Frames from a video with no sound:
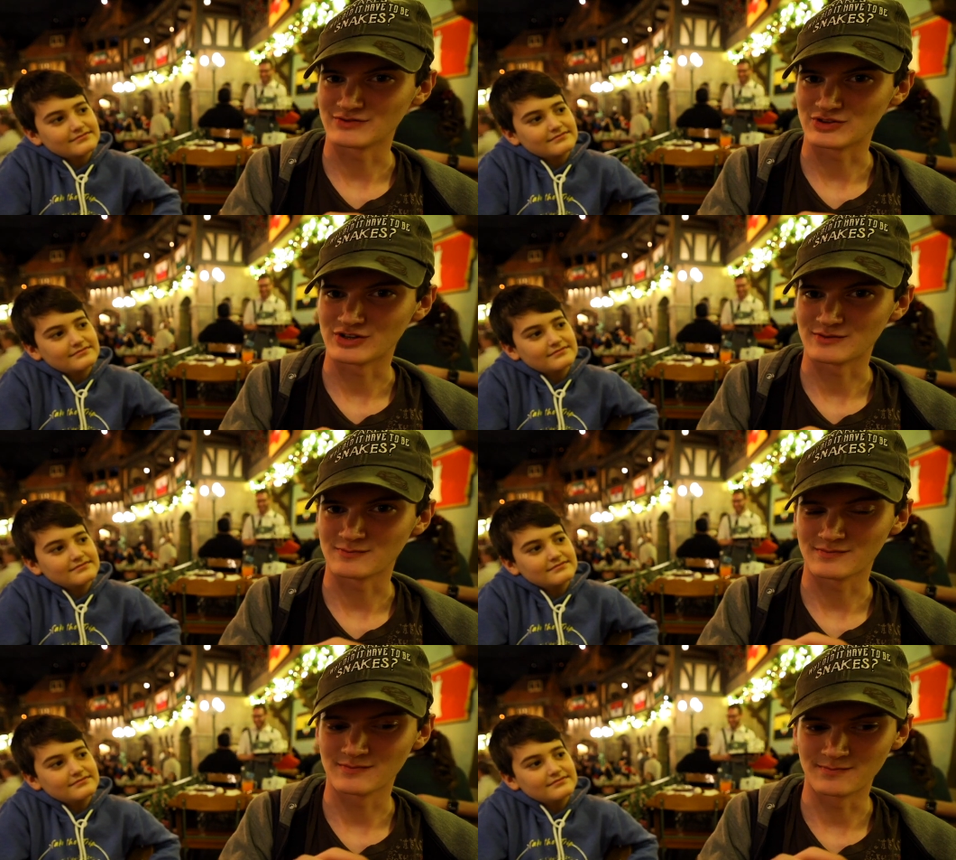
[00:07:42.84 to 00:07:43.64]
Speaker 1: the
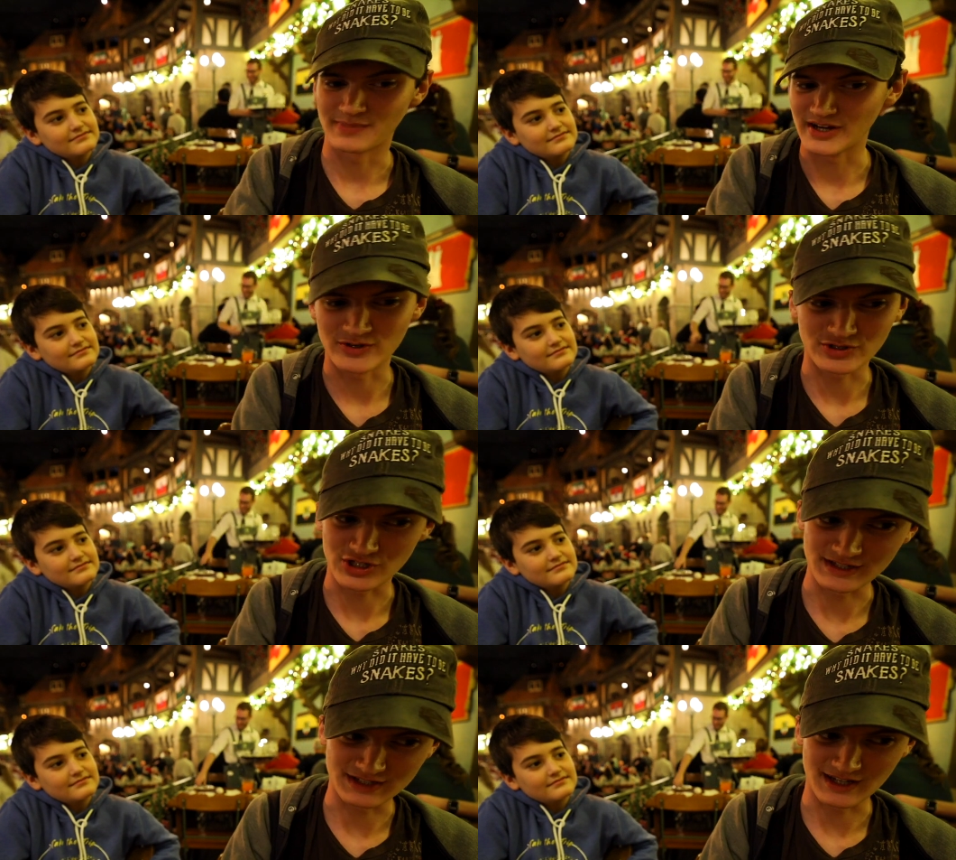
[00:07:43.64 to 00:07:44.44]
beer and
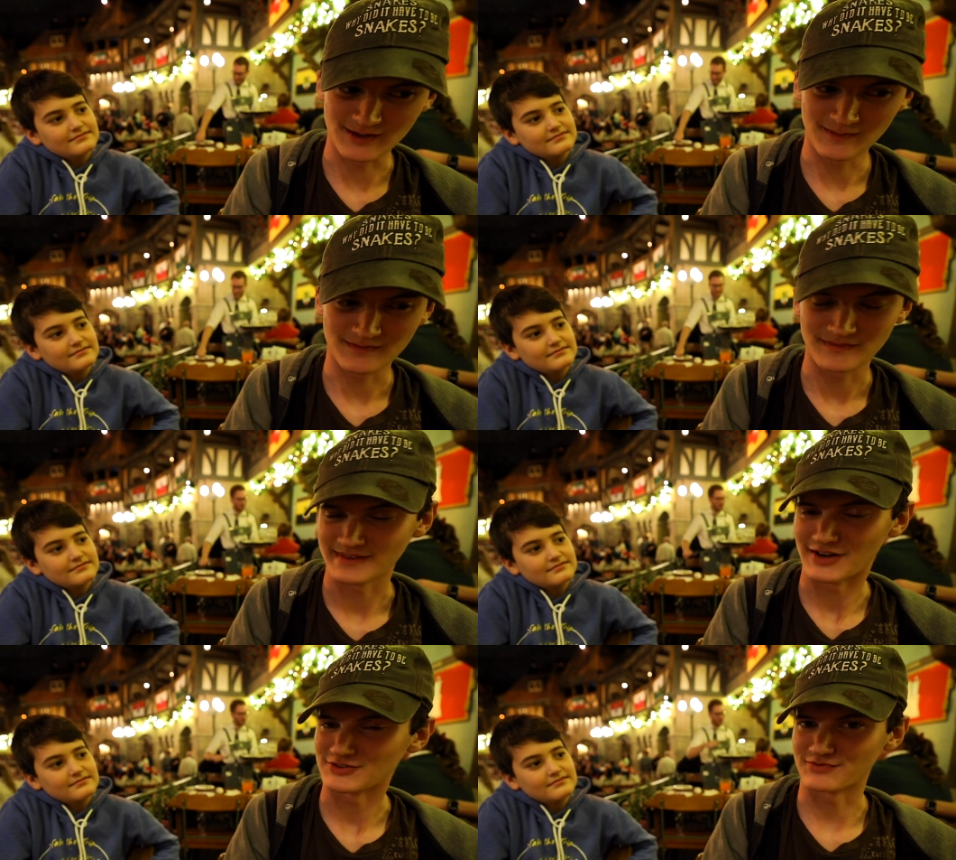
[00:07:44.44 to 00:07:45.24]
cheese dip.
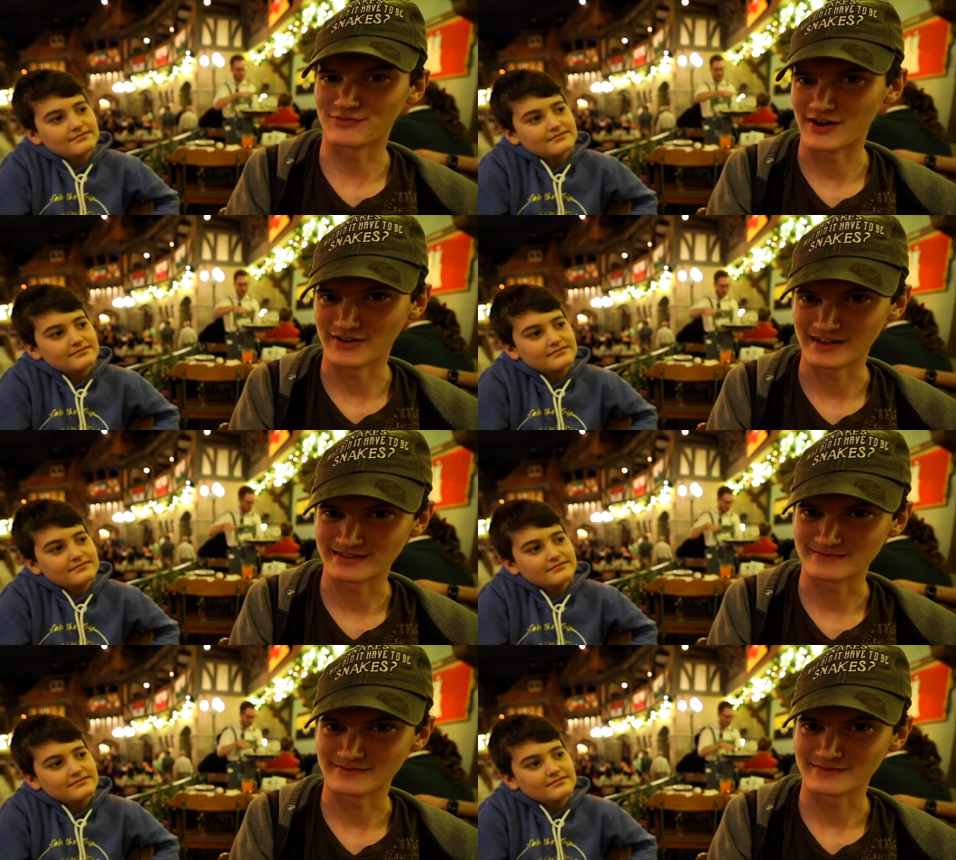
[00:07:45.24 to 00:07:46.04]
That was very
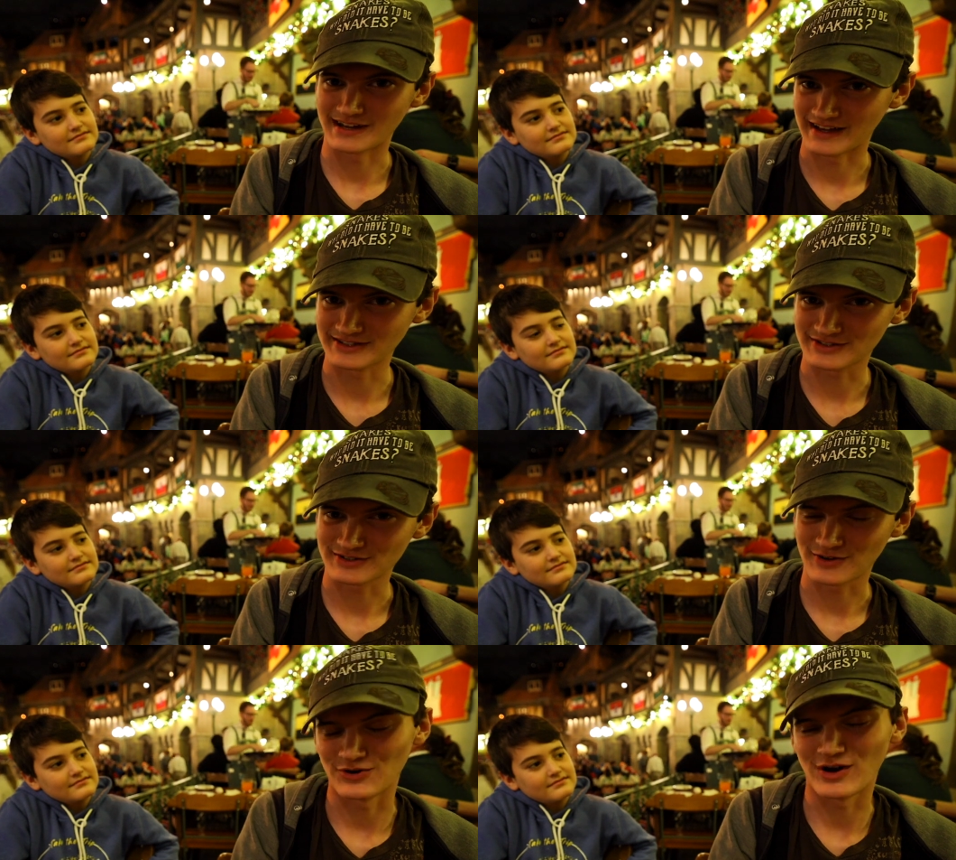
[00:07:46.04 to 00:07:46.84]
nice.
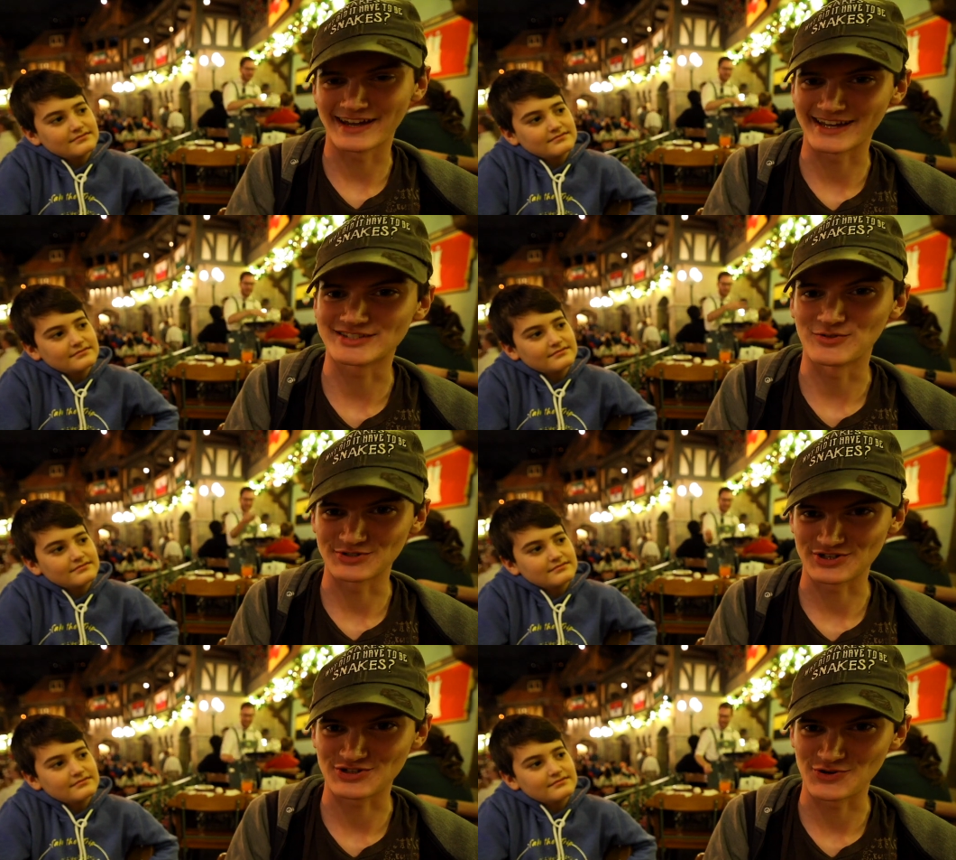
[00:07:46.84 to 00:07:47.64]
Or I guess it
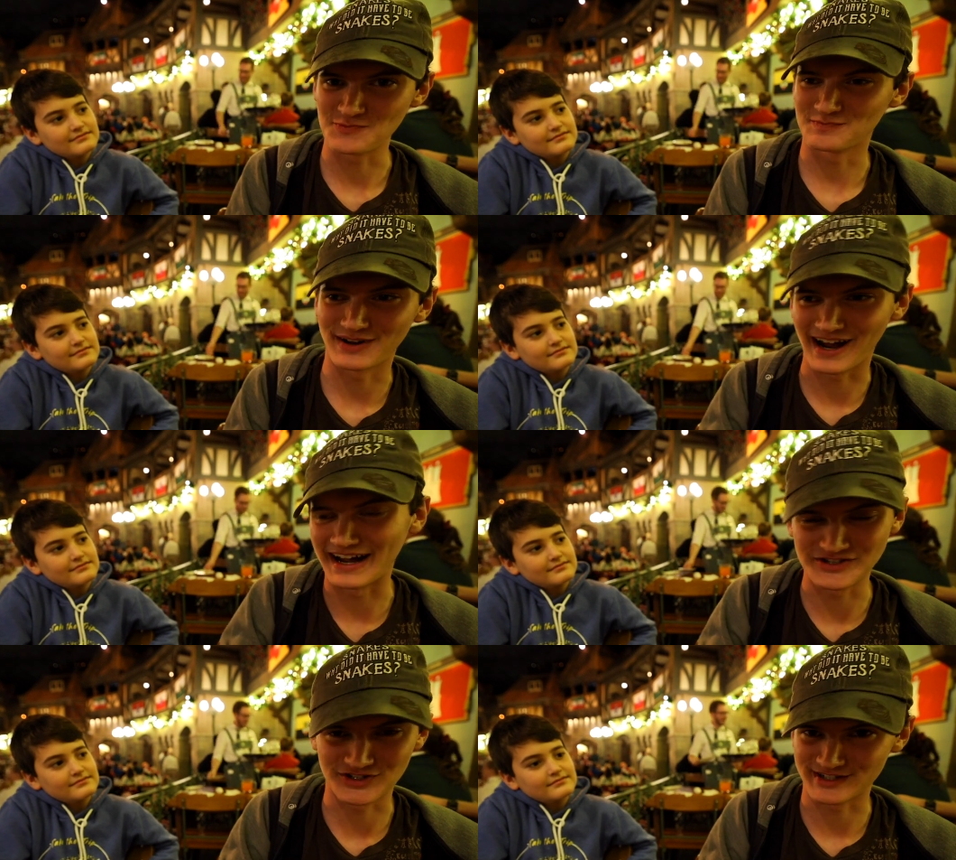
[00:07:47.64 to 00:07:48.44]
was a soup, but
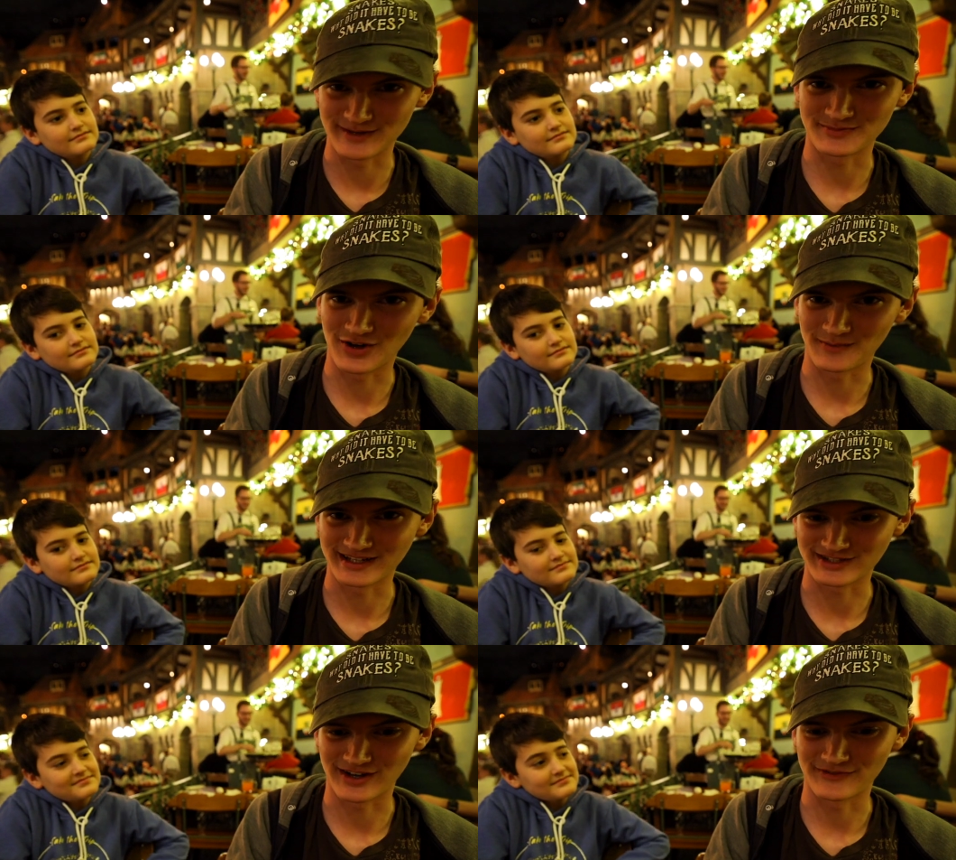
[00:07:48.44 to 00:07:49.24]
I just dipped all
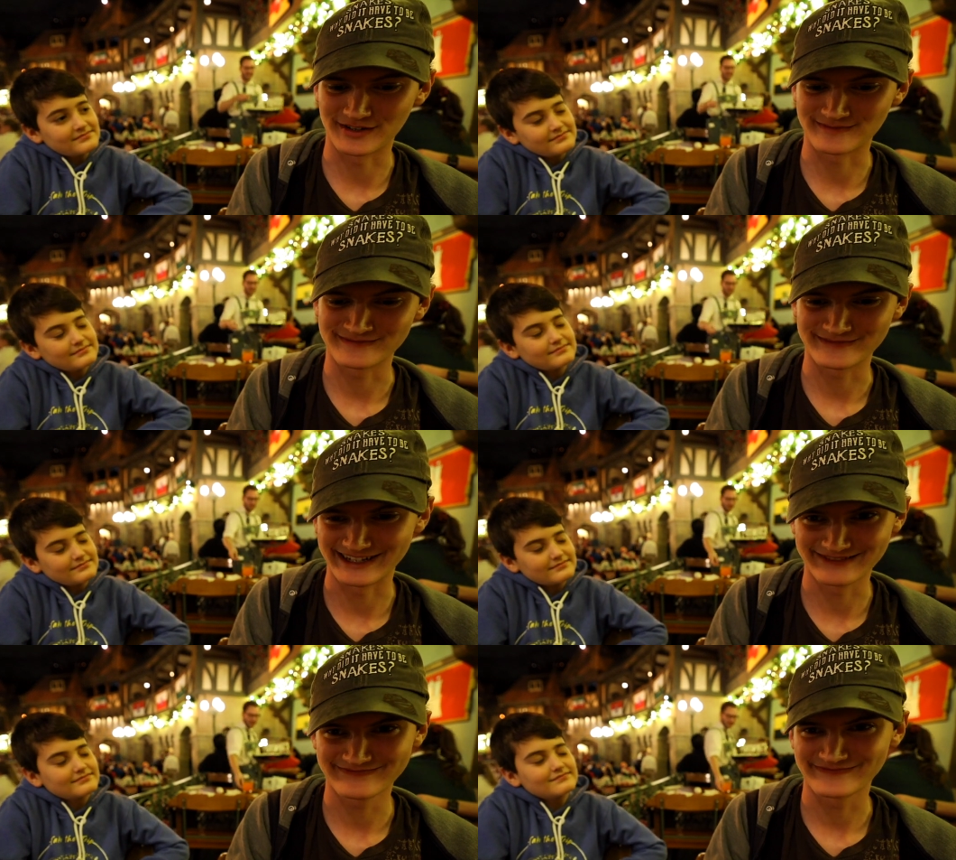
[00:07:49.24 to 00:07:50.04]
my stuff in it
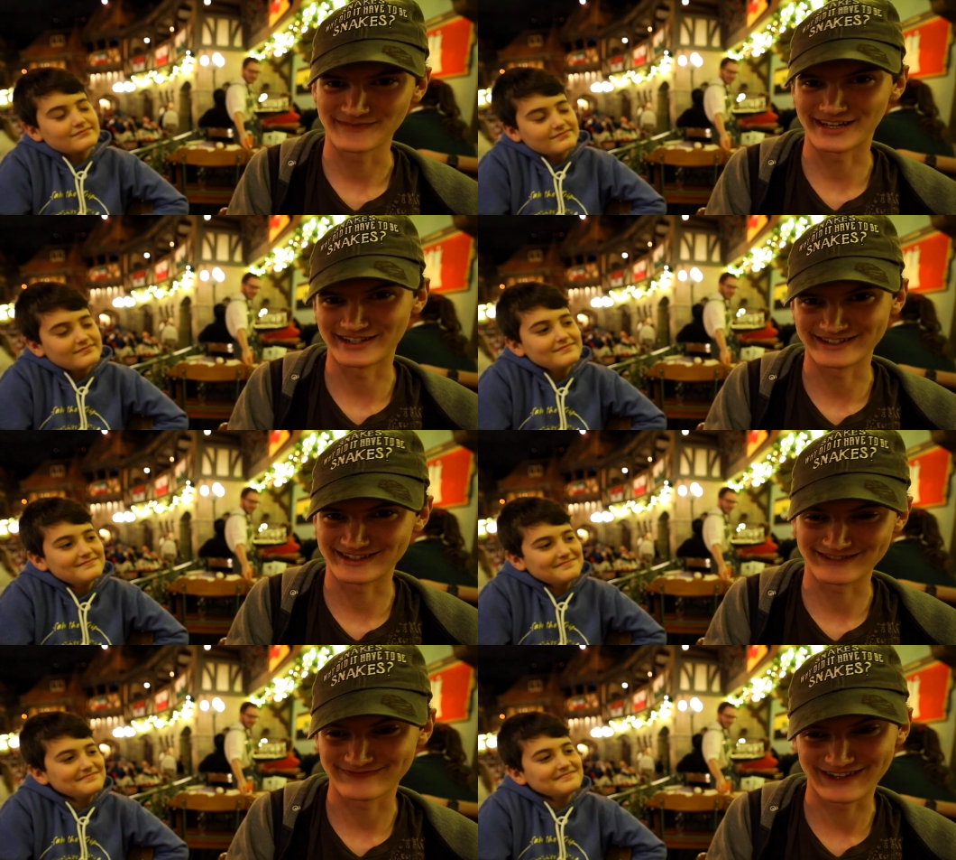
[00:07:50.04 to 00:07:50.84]

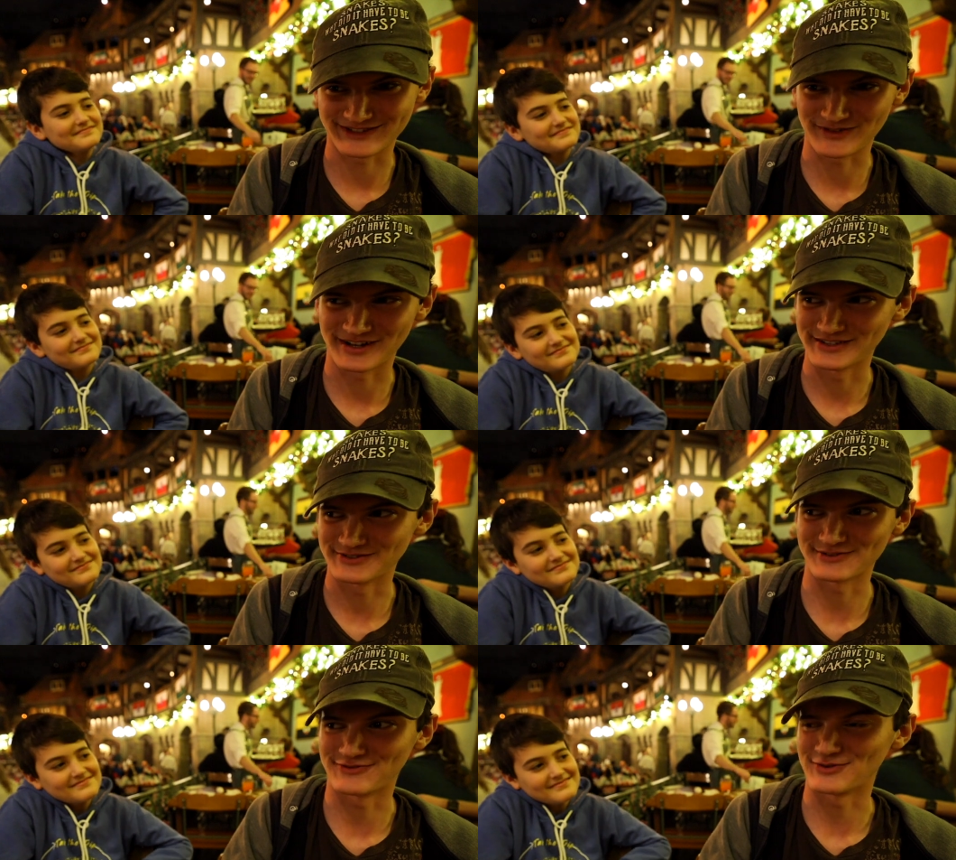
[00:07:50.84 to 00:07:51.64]
because that's what I
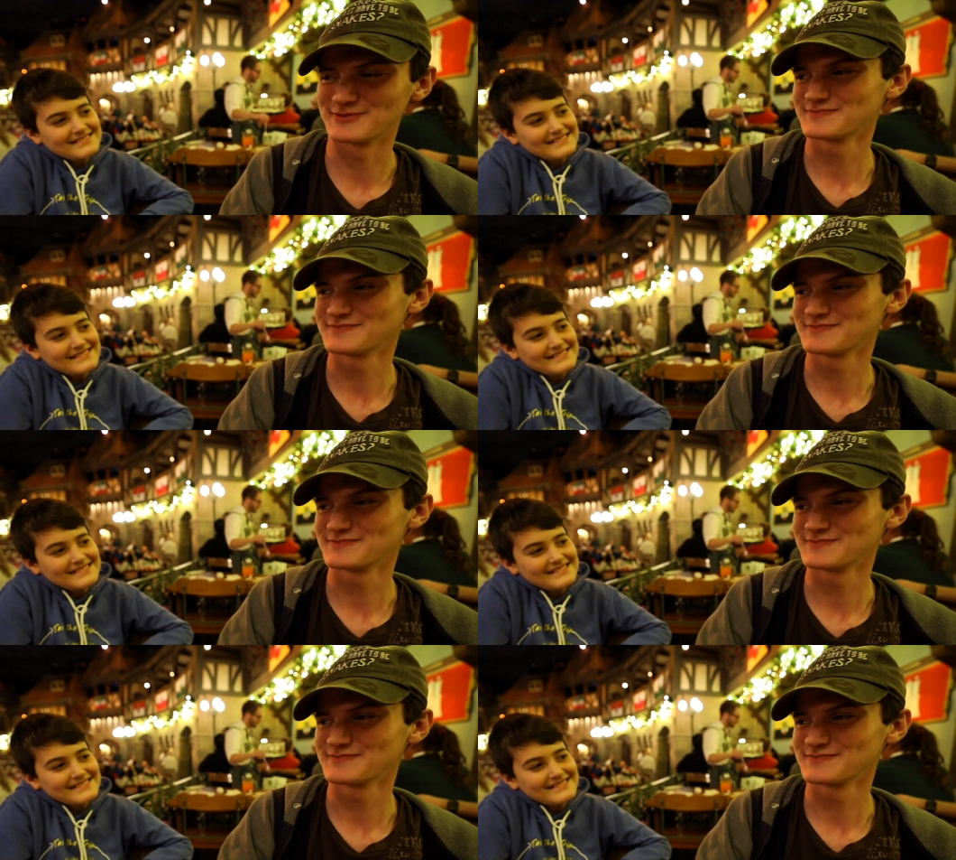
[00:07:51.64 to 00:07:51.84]
use it for.